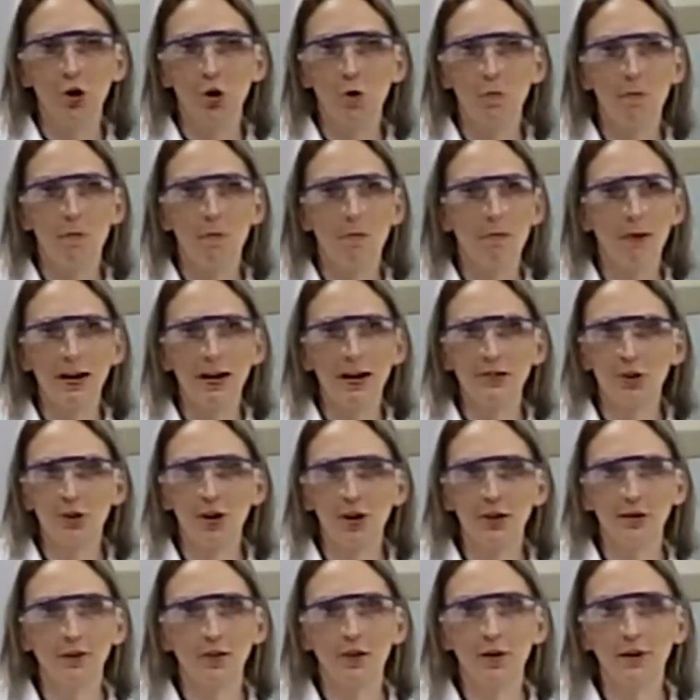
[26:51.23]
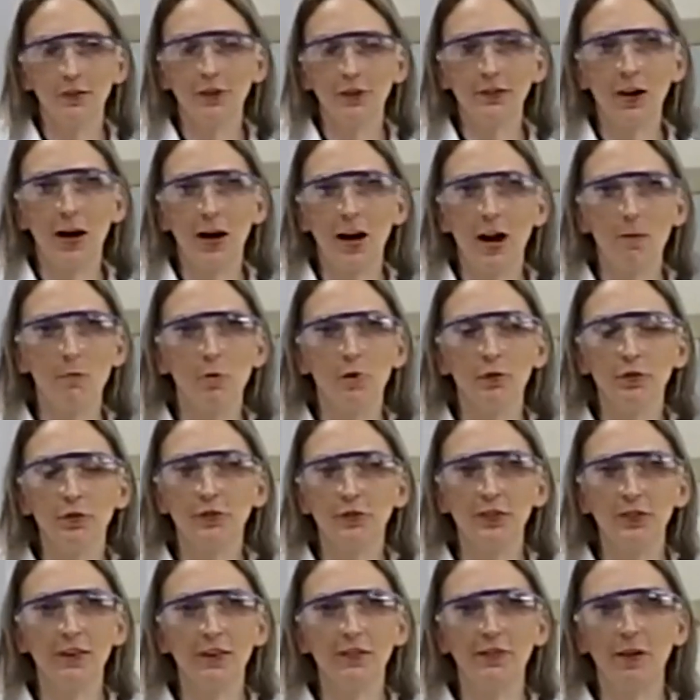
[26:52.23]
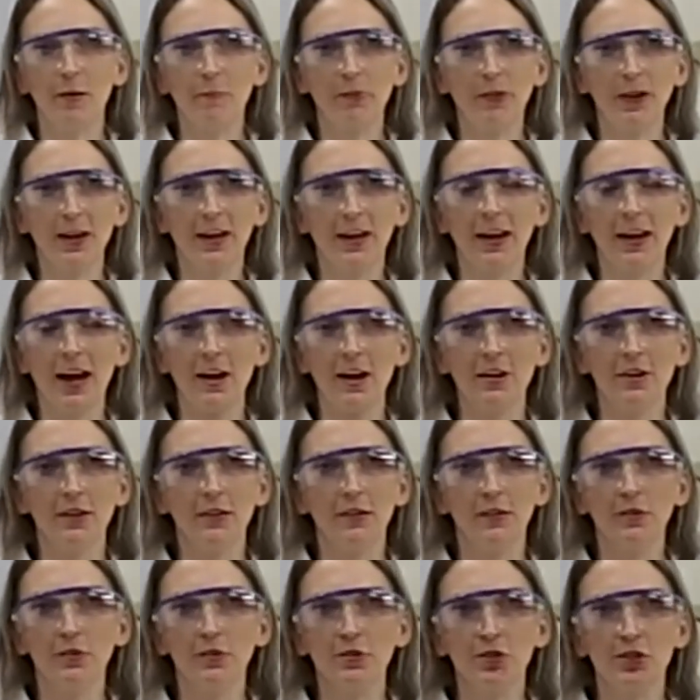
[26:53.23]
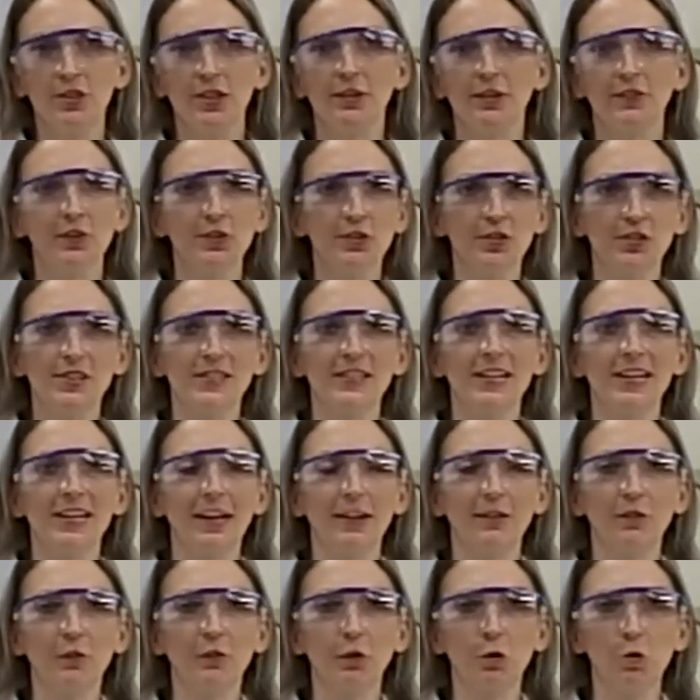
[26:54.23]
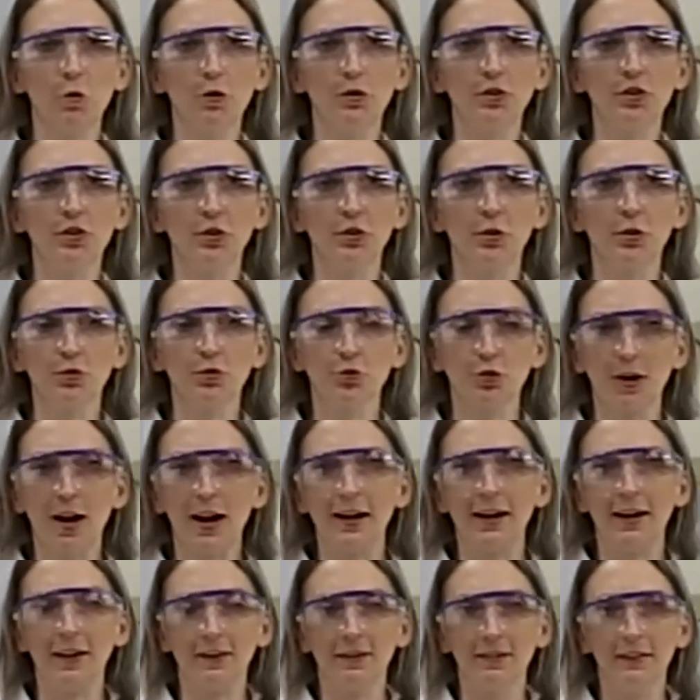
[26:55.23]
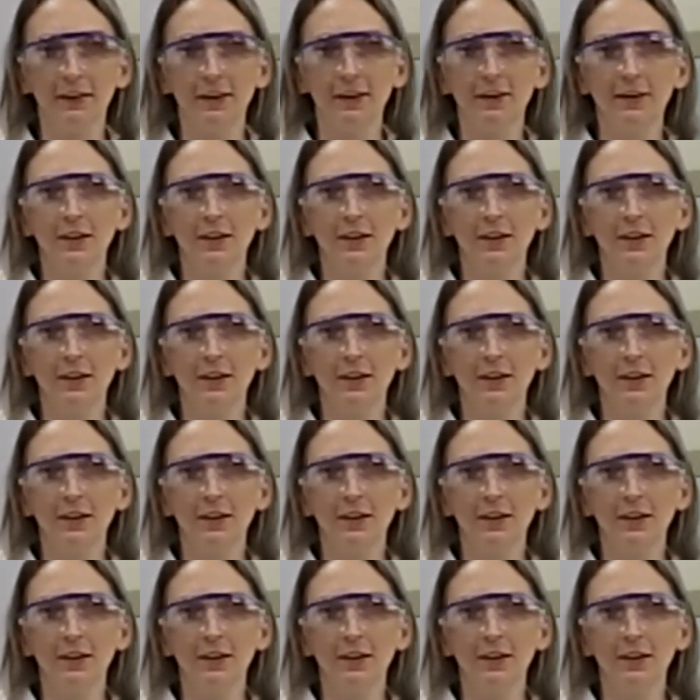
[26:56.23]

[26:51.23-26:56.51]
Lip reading: my daughter all the time will see something and she doesn't just think it's cool, she'll try it.